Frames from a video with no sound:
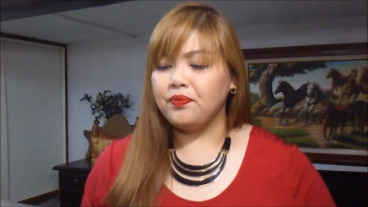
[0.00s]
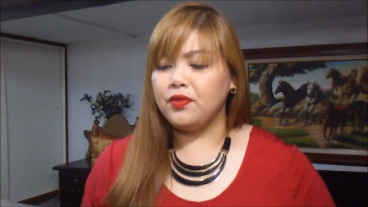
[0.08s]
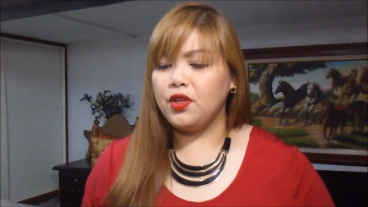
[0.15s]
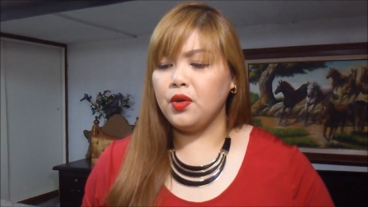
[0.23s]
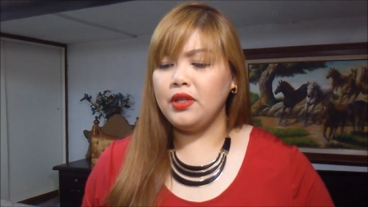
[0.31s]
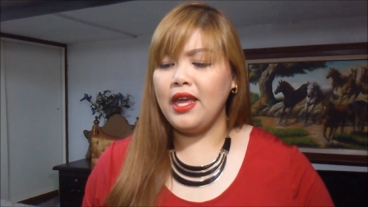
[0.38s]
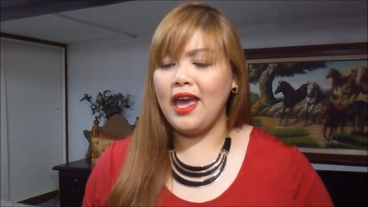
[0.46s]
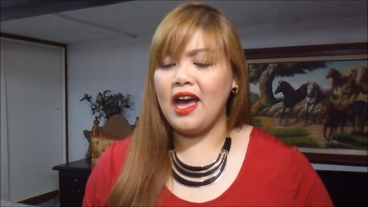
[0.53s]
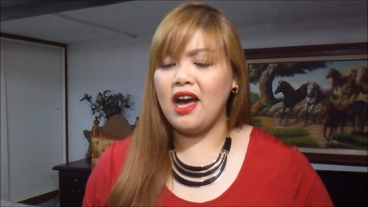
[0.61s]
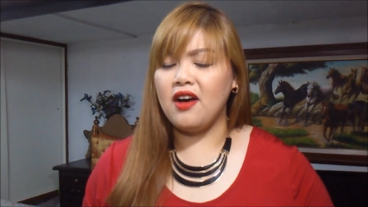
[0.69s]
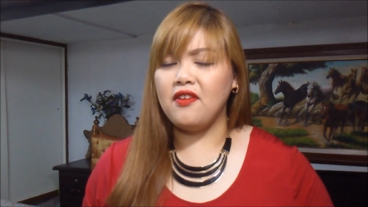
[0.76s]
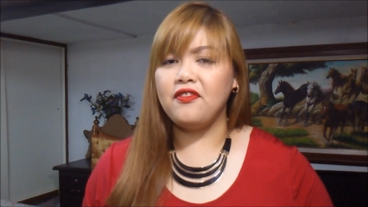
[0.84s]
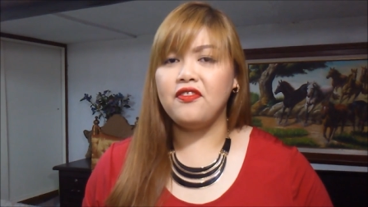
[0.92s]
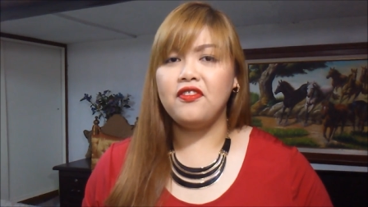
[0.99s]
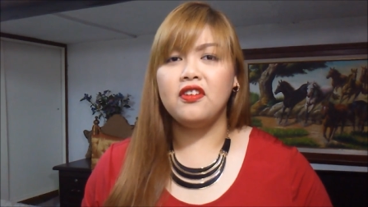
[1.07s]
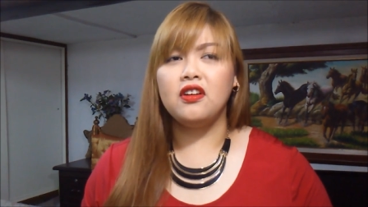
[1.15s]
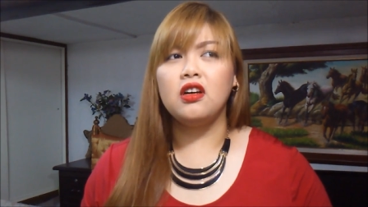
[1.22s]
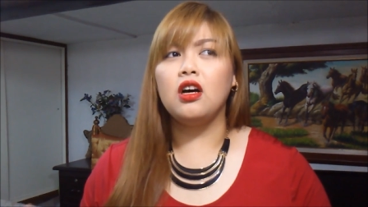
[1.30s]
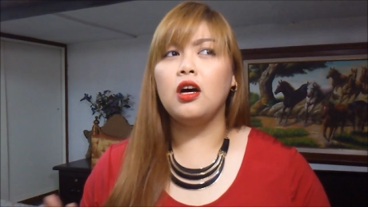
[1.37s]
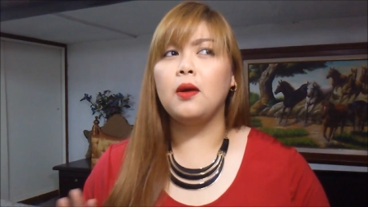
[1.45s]
don't have
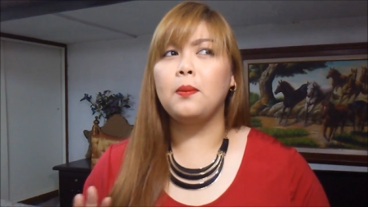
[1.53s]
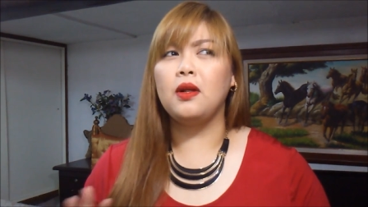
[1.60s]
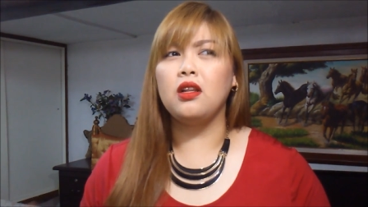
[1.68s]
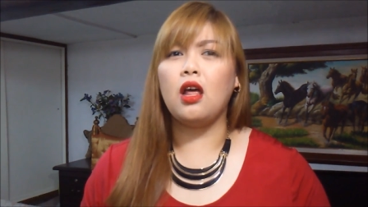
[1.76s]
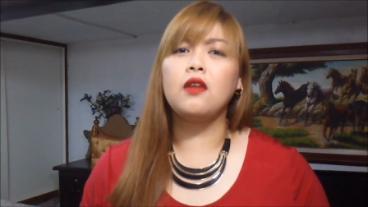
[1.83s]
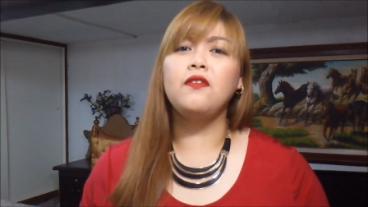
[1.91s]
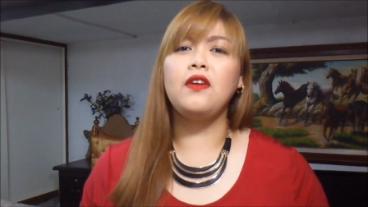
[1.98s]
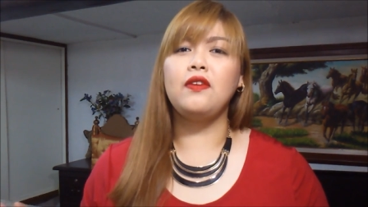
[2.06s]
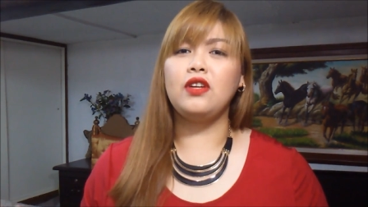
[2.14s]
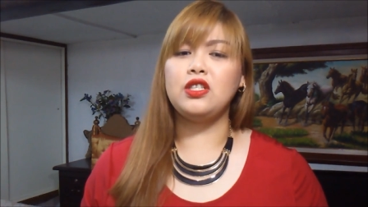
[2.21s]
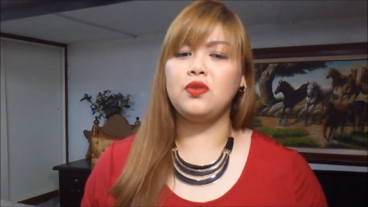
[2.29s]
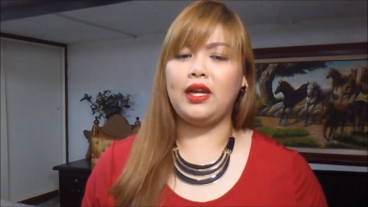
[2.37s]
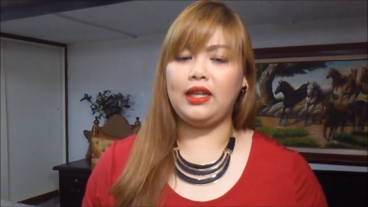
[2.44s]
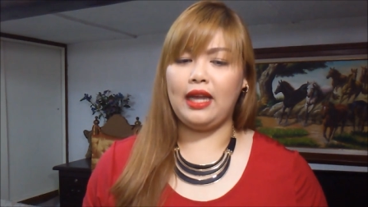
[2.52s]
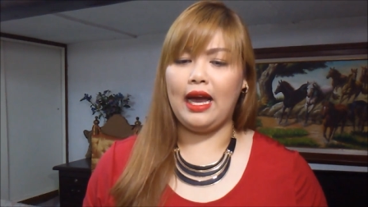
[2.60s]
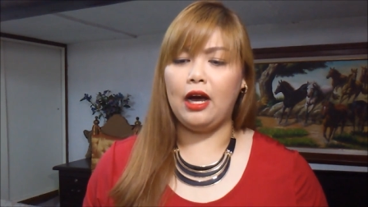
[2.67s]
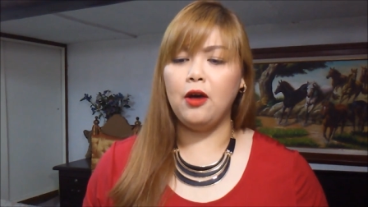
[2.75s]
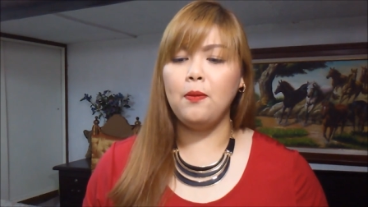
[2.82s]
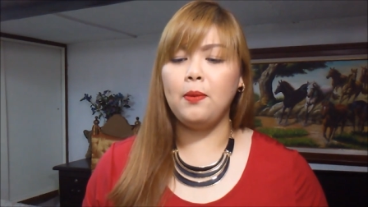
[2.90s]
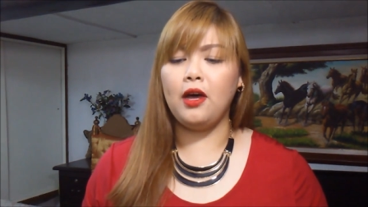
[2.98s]
um, a lot of favorites right
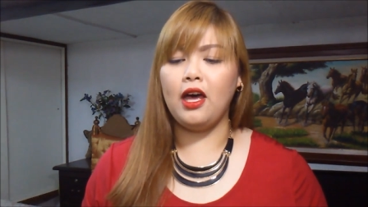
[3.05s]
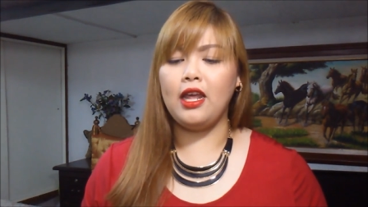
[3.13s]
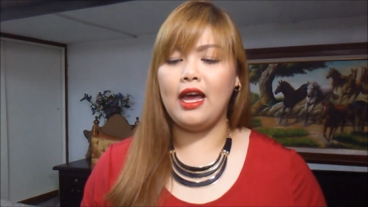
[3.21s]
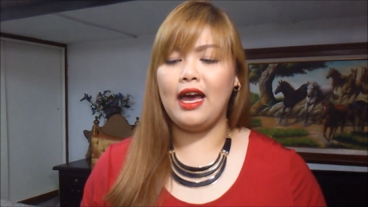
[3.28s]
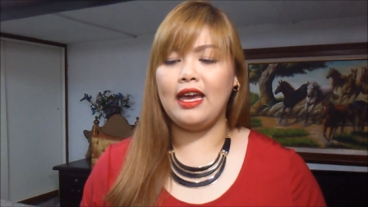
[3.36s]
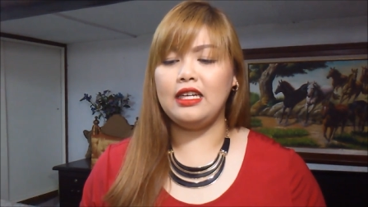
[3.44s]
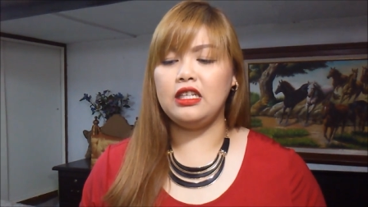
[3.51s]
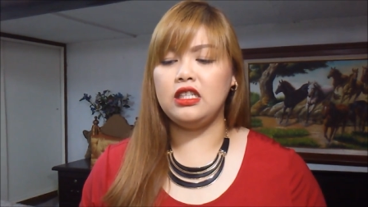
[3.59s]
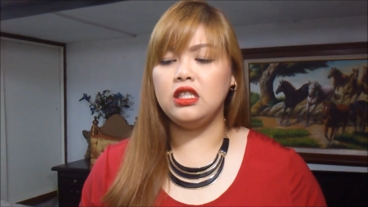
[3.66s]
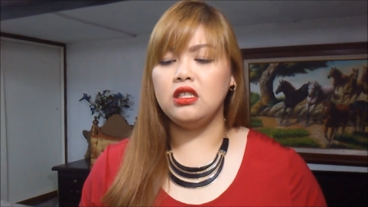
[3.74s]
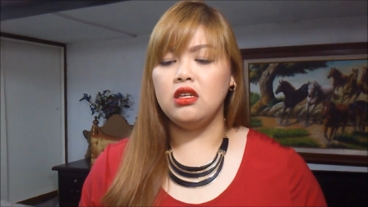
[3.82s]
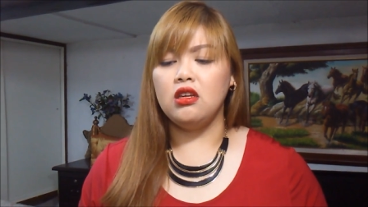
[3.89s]
now, but I